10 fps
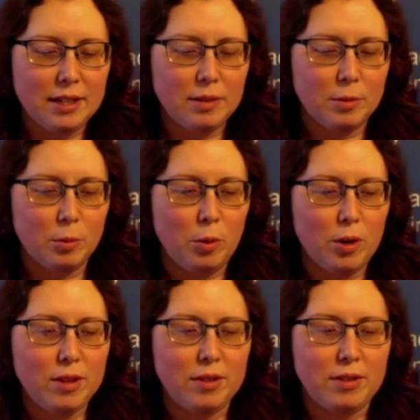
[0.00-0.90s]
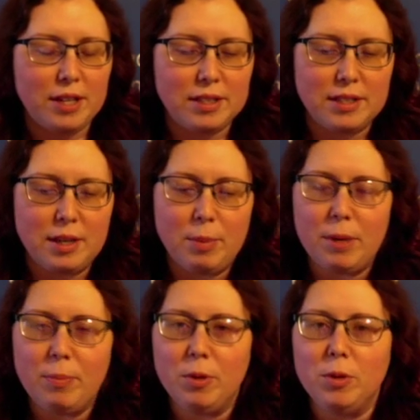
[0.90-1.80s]
one of the things that
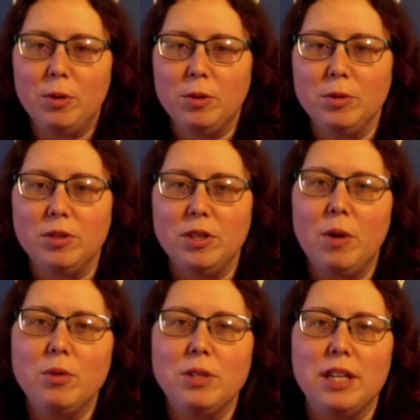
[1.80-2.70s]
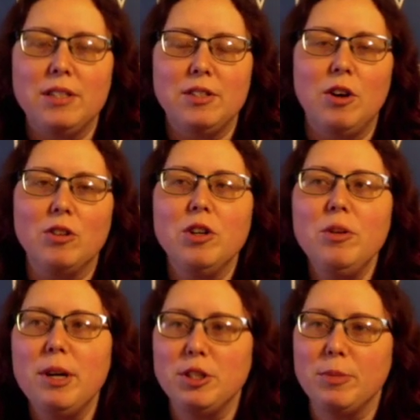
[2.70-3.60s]
people don't tend to talk too
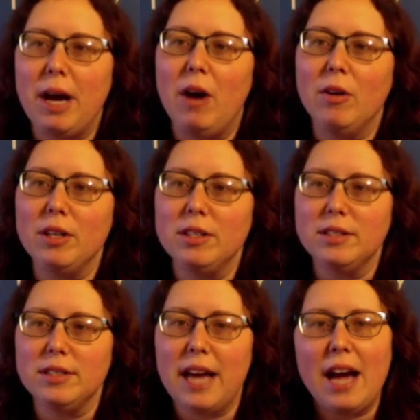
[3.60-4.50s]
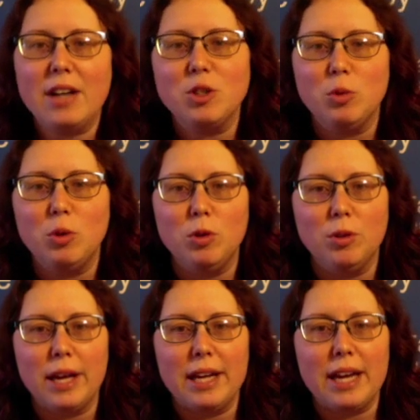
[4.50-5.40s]
much about is the actual
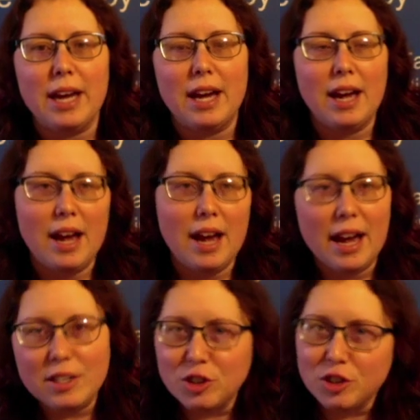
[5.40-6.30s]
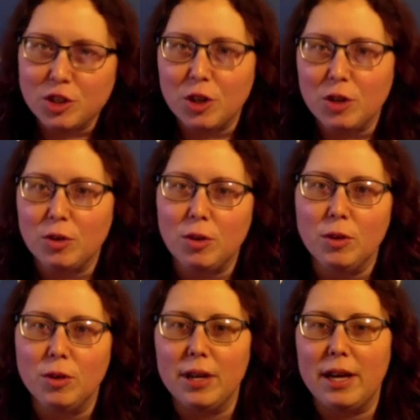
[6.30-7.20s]
like
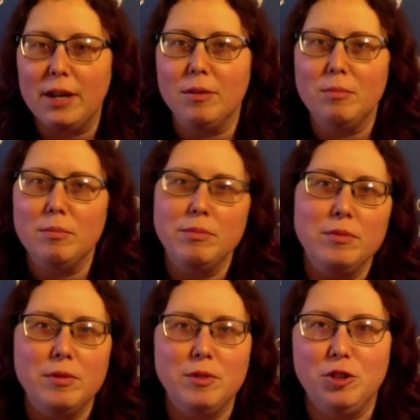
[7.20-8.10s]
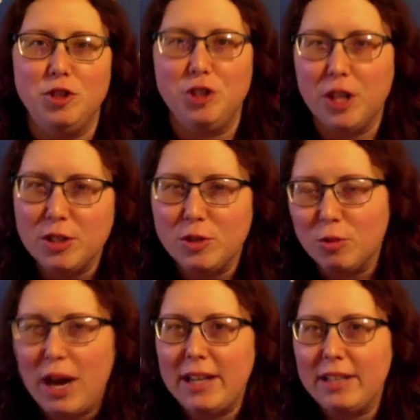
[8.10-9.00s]
external and just
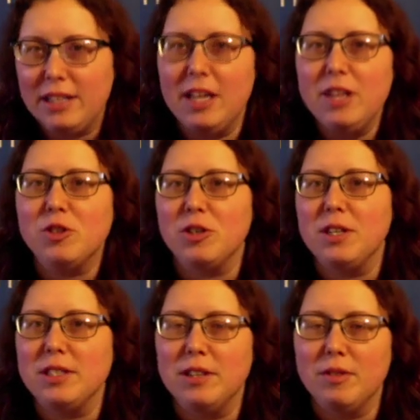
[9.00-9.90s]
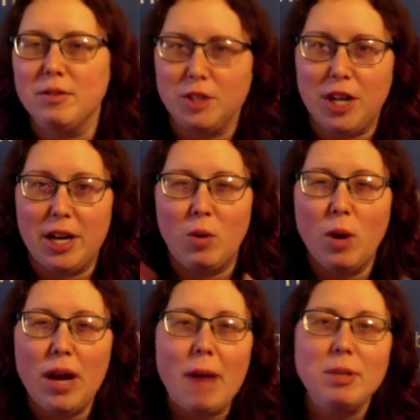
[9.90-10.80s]
right at the entrance of the vagina. What
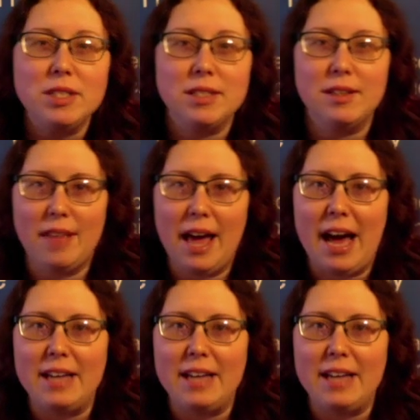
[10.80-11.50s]
happens to that?